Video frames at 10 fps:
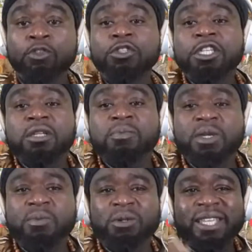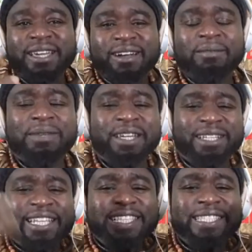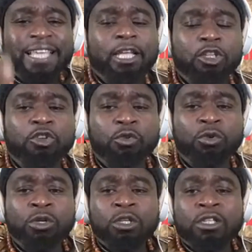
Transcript: You see, the people, they come here, they sell you,